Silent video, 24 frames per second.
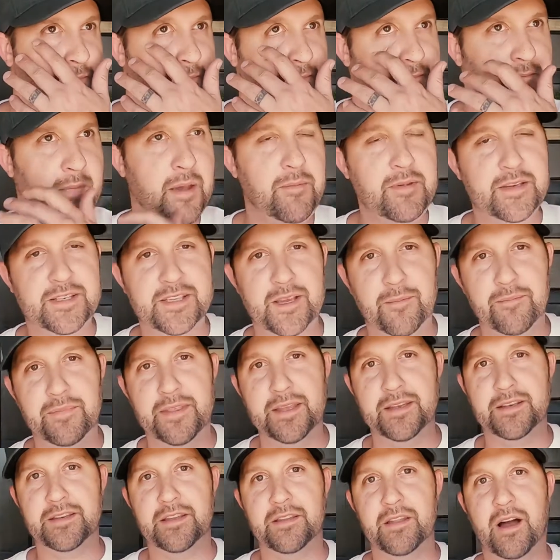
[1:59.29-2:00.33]
maybe
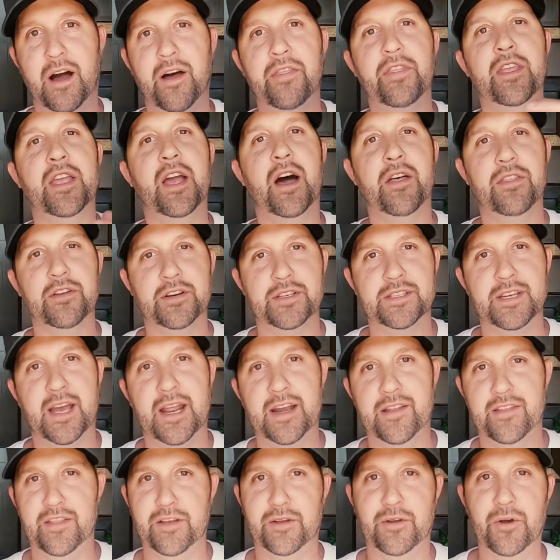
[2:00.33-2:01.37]
something on the other
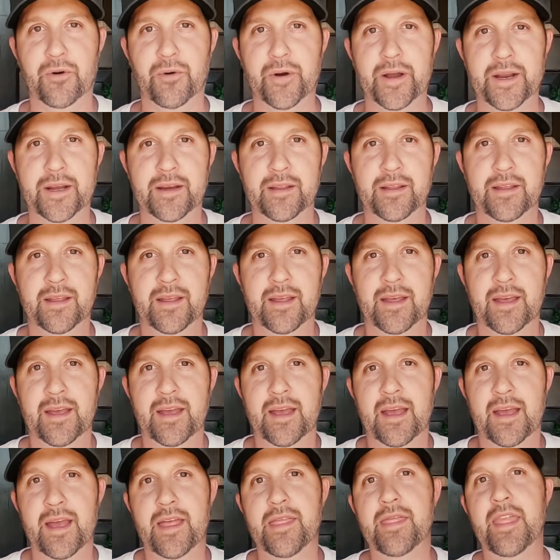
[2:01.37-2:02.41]
side of the coin.
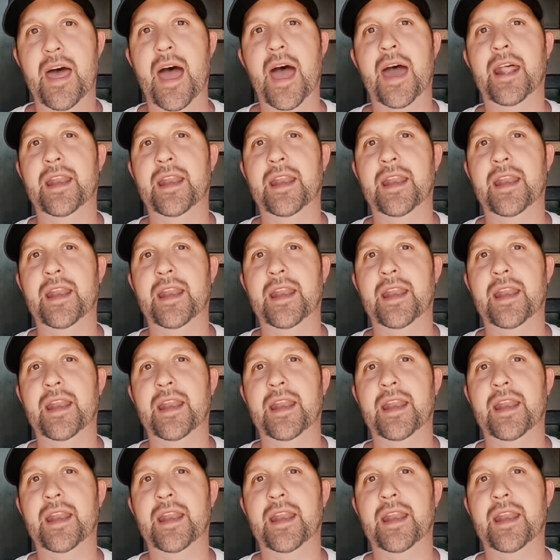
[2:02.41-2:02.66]
And that